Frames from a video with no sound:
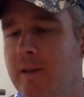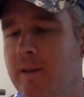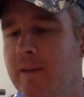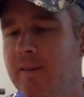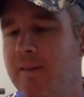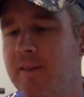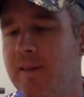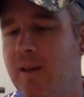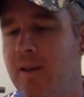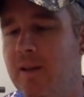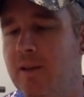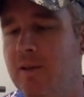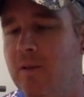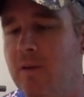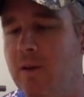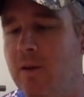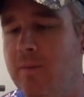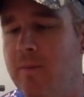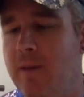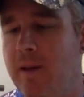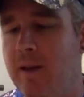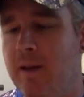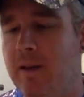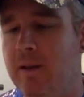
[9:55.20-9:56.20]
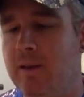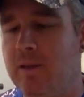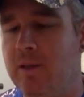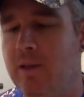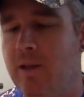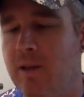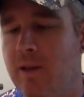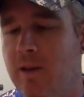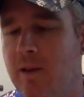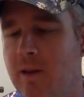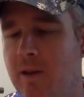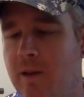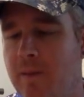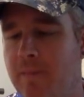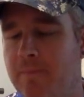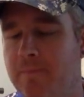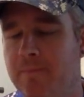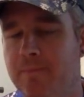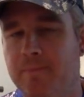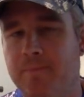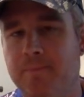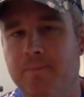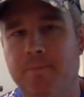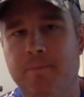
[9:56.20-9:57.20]
It's got an automatic.
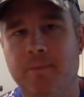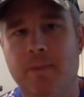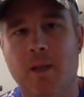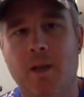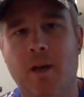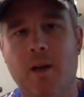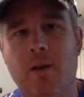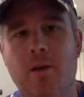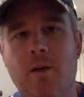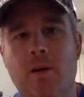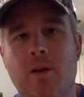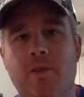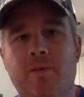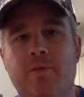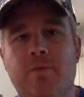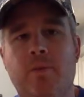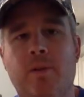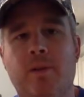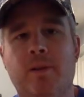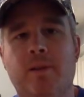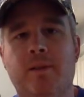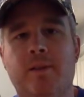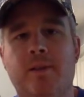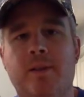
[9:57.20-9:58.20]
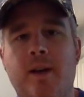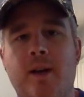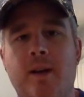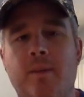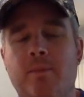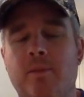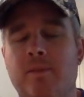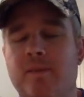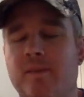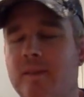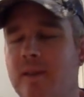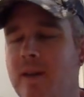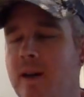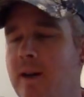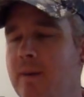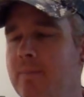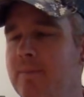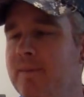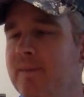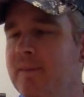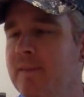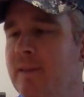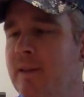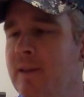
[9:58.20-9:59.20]
Um, cut off when the timer
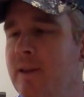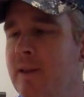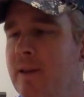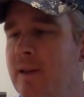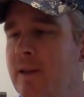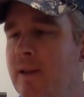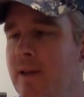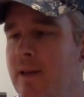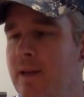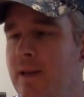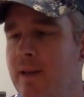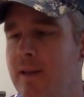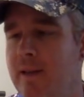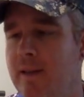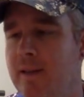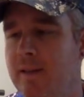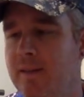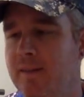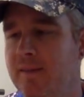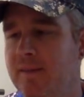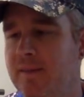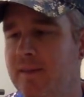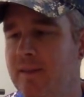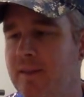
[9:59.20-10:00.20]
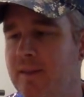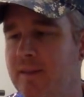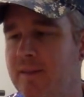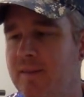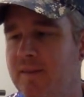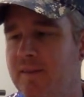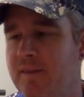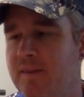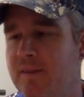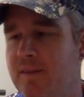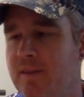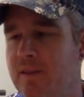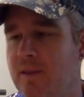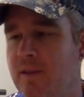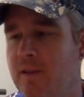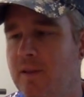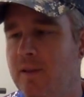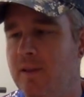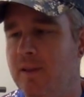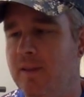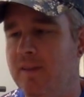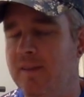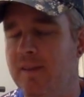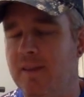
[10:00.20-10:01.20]
stops. It's it's you know
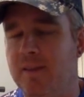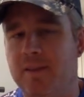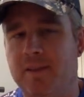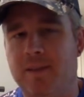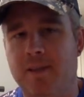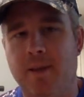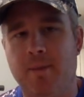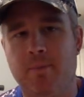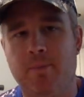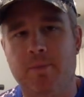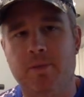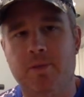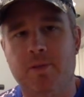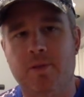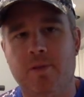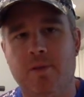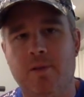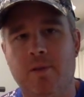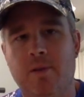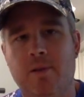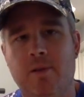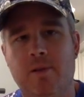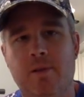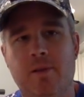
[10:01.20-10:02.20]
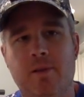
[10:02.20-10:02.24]
you could set the temperature